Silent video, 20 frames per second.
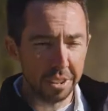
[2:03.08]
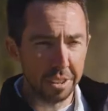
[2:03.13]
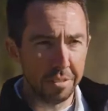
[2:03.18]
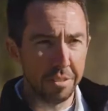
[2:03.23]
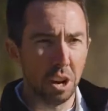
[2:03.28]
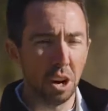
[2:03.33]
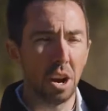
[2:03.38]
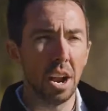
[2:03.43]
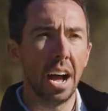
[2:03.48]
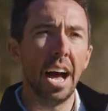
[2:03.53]

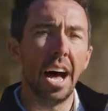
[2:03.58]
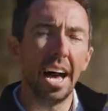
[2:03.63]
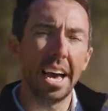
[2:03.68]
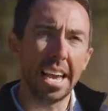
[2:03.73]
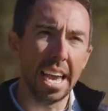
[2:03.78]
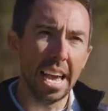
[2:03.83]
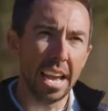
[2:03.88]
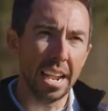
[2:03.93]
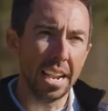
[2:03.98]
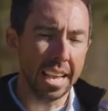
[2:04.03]
If you're a high
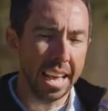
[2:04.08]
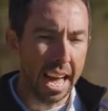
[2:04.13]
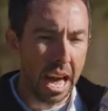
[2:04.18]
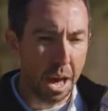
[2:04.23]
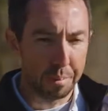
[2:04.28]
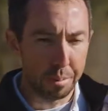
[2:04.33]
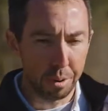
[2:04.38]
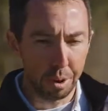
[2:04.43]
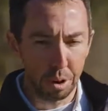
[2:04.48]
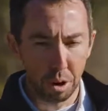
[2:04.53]

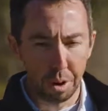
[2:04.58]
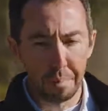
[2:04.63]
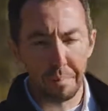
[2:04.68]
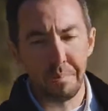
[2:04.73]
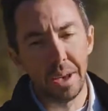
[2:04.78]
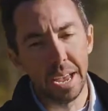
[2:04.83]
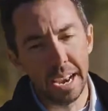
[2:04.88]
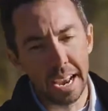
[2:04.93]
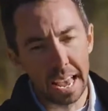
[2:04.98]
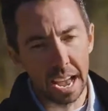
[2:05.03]
handicapper or a
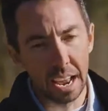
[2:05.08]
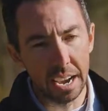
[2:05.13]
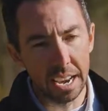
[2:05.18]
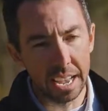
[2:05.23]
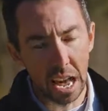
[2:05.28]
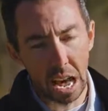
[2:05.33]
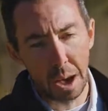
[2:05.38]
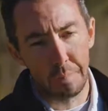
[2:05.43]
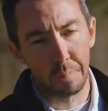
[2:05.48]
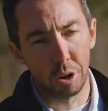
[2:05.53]
mid
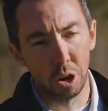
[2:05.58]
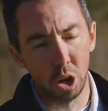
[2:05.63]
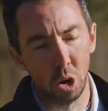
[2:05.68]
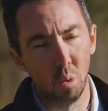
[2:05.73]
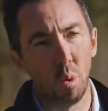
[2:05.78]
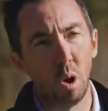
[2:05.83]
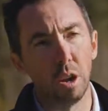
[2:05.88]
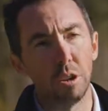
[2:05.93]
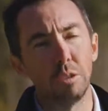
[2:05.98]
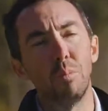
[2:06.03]
handicapper who
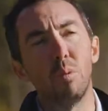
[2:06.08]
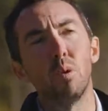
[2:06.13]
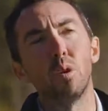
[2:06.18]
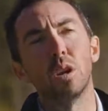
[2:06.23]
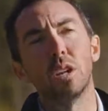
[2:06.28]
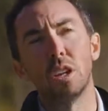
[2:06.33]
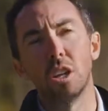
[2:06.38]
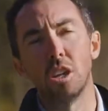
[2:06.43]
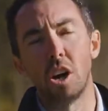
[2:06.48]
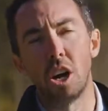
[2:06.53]
wants
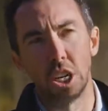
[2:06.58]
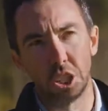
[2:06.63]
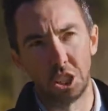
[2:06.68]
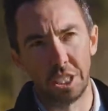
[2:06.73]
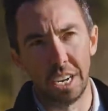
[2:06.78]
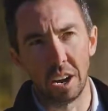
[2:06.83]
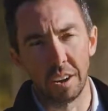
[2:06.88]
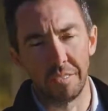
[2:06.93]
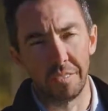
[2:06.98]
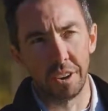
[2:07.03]
more
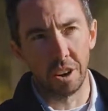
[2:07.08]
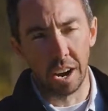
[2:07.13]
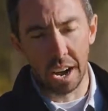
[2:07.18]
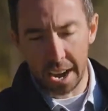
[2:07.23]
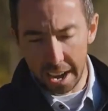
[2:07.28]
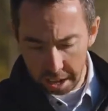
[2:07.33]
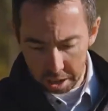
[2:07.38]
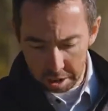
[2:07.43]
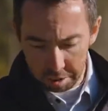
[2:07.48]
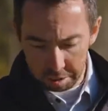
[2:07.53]
launch out of your
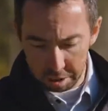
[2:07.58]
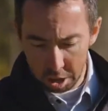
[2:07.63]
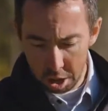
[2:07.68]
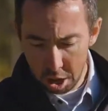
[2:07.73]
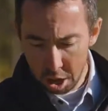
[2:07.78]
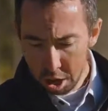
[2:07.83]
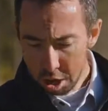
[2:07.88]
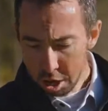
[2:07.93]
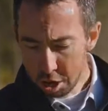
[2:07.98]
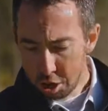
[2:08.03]
irons,
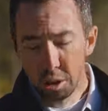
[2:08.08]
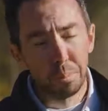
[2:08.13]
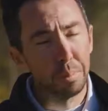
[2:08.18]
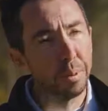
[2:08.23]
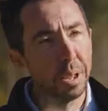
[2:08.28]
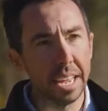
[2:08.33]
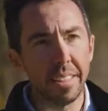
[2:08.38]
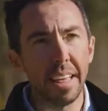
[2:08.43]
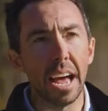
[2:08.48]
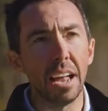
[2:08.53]
you'll
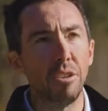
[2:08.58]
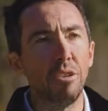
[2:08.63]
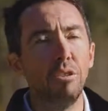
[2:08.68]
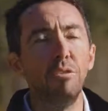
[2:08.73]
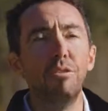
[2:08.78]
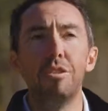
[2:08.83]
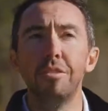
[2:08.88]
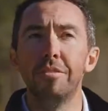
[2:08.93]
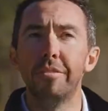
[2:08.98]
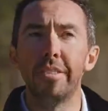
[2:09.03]
play that
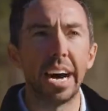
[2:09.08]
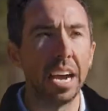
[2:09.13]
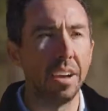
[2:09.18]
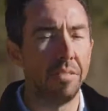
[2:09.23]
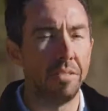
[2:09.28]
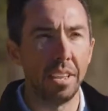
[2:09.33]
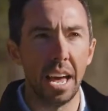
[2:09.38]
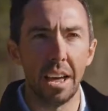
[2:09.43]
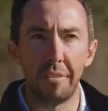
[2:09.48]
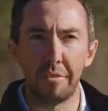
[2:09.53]

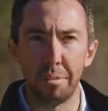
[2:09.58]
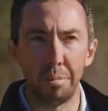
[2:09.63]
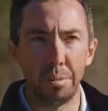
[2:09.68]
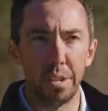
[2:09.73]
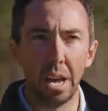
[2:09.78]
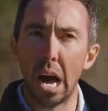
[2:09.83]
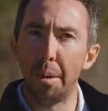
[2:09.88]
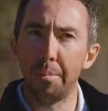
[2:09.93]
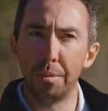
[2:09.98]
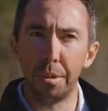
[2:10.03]
225 set from
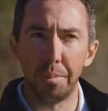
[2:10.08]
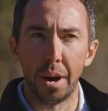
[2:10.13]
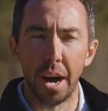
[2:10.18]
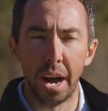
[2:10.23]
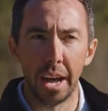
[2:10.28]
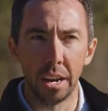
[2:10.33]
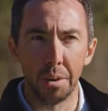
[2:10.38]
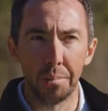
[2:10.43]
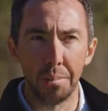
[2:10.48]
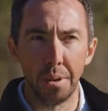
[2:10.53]
top to
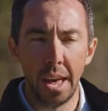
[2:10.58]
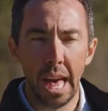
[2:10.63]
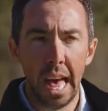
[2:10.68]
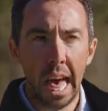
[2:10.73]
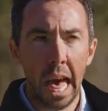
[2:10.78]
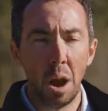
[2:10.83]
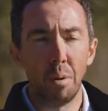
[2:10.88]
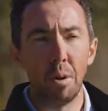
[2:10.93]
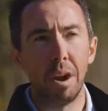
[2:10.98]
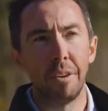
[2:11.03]
bottom.
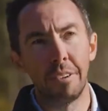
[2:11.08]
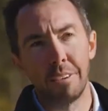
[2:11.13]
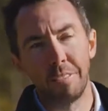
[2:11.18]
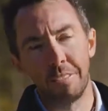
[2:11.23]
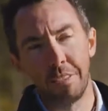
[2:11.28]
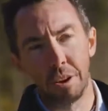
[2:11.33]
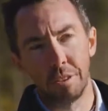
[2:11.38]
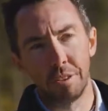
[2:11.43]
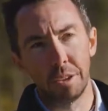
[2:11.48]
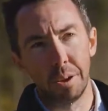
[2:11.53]
However,
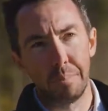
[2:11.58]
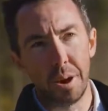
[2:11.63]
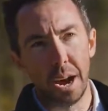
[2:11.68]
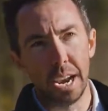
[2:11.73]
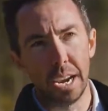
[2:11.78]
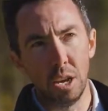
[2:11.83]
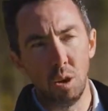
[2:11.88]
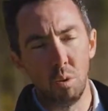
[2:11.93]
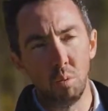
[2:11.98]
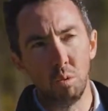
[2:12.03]
if you're
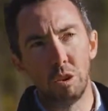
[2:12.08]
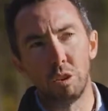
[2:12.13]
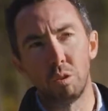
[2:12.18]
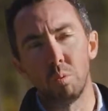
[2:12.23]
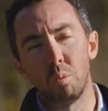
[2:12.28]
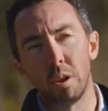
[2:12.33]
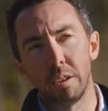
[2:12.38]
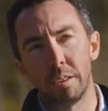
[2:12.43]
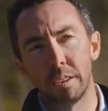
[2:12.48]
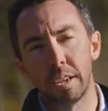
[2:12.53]
somebody who
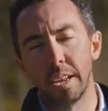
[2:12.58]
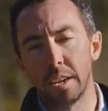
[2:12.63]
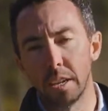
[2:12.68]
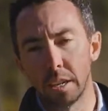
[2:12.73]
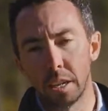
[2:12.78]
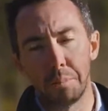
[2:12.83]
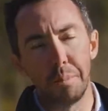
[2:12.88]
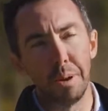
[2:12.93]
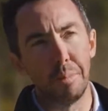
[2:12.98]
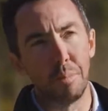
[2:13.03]
just wants to get a
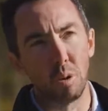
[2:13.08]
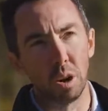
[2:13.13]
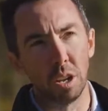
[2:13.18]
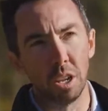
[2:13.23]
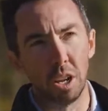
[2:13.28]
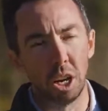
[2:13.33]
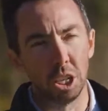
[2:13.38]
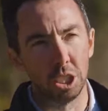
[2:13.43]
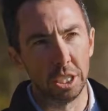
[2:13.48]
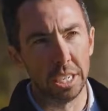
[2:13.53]
little bit more
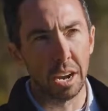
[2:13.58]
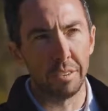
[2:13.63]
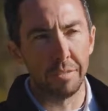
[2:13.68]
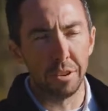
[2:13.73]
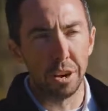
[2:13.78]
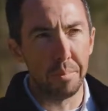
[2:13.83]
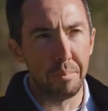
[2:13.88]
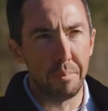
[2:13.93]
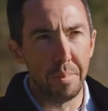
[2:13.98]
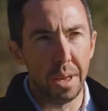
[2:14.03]
launch out of
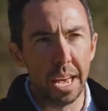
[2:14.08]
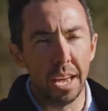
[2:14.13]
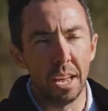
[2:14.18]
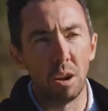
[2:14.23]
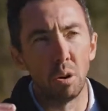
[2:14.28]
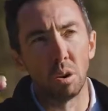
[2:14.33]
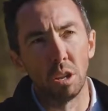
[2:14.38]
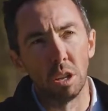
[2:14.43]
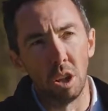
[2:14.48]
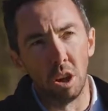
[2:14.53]
your mid
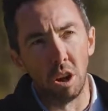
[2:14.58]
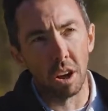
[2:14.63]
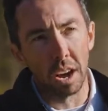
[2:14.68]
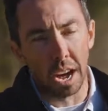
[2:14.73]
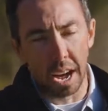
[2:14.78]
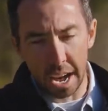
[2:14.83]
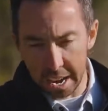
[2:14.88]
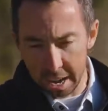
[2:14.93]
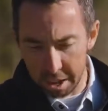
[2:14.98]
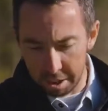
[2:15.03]
or long
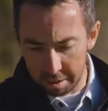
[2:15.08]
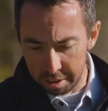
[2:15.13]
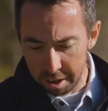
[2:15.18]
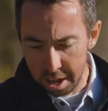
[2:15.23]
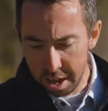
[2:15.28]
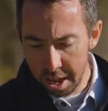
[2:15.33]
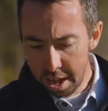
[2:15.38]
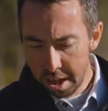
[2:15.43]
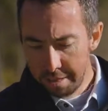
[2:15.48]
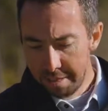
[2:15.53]
irons,
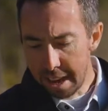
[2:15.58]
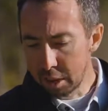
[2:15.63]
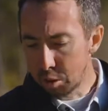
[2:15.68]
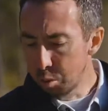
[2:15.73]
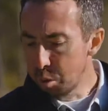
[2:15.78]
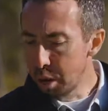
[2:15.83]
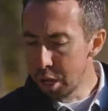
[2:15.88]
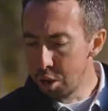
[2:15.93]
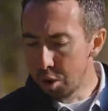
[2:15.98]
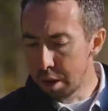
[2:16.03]
that's
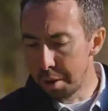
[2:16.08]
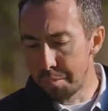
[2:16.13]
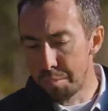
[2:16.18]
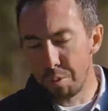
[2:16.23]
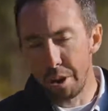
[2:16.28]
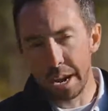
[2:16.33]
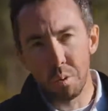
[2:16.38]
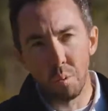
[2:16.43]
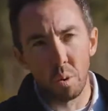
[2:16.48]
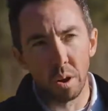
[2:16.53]
where you can
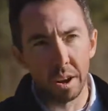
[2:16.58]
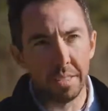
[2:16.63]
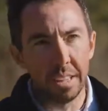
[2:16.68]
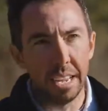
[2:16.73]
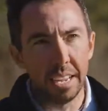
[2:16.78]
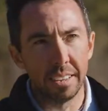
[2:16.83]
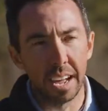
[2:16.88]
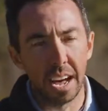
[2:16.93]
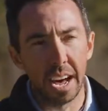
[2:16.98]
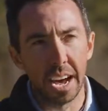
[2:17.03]
bring one of
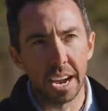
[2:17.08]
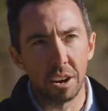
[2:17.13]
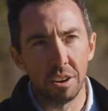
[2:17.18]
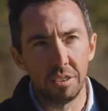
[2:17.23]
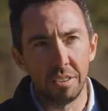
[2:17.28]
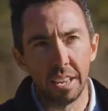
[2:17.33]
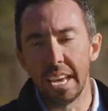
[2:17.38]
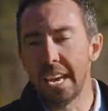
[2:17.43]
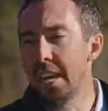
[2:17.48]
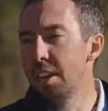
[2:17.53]
these
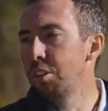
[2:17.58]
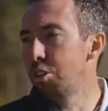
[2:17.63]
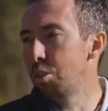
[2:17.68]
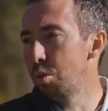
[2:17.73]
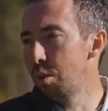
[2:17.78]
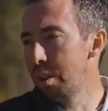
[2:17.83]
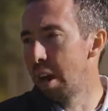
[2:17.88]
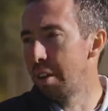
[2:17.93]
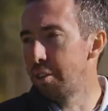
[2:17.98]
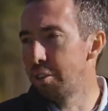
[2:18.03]
irons
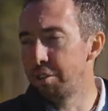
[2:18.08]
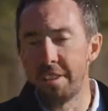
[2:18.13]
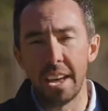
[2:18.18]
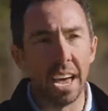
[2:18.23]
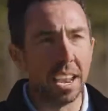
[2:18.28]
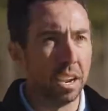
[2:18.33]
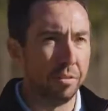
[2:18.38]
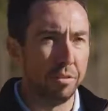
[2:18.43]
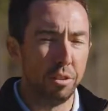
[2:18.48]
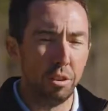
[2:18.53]
into another
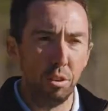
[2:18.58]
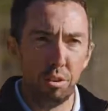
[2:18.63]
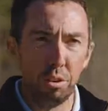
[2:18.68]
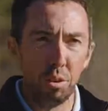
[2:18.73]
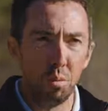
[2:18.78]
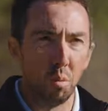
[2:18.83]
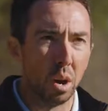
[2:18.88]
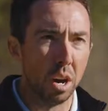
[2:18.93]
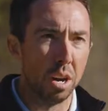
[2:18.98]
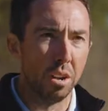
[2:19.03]
set of
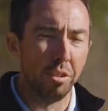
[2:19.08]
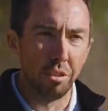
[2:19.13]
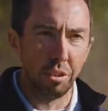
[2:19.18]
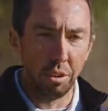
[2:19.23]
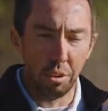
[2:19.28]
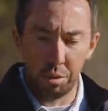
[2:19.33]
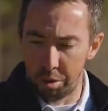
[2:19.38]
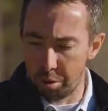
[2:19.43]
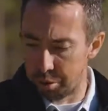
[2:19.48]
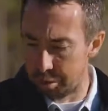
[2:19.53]
221s,
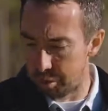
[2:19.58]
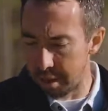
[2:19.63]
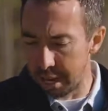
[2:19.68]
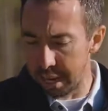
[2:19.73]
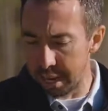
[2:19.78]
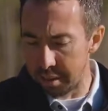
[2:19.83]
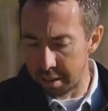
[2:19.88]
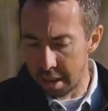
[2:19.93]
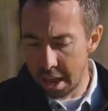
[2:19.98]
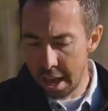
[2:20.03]

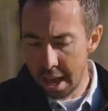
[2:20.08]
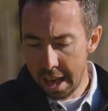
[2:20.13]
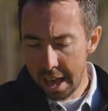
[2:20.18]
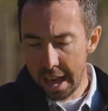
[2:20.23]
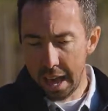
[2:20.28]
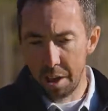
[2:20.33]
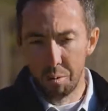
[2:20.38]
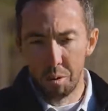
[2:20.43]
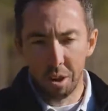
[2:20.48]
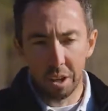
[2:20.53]
223s,
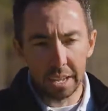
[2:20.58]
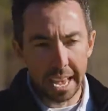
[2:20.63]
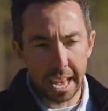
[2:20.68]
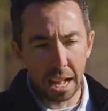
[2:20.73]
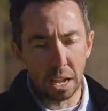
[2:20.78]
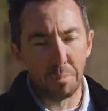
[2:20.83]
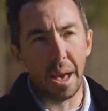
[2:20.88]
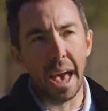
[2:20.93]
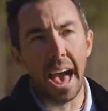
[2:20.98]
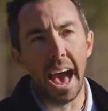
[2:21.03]
and really
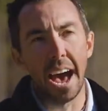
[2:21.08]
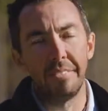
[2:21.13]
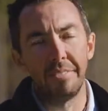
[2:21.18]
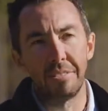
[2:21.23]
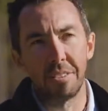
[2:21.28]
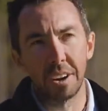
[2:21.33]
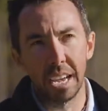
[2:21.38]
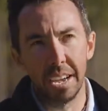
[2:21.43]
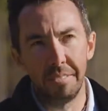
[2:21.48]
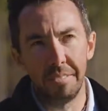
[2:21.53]
help add
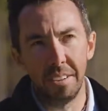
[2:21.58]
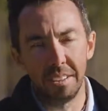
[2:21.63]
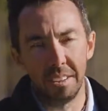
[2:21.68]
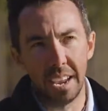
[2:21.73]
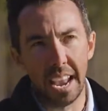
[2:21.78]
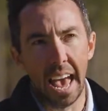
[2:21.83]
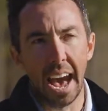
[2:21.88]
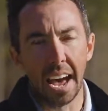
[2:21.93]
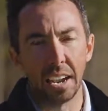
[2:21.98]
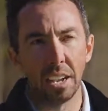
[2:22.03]
forgiveness
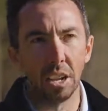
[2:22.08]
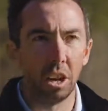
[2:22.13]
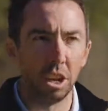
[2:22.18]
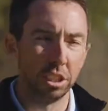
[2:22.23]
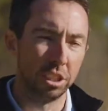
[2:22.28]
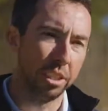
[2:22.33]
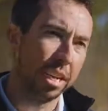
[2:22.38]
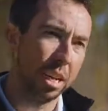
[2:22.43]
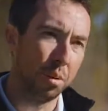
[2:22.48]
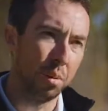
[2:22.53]
and add
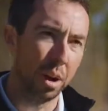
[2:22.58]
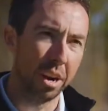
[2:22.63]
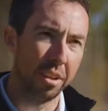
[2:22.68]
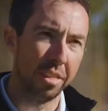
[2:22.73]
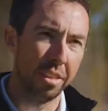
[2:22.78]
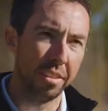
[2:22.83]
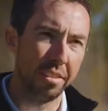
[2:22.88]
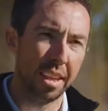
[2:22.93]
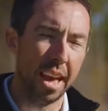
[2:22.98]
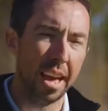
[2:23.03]
launch anywhere in
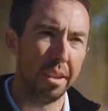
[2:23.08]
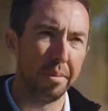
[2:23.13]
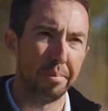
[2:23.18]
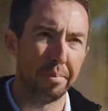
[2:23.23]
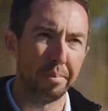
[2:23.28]
the set.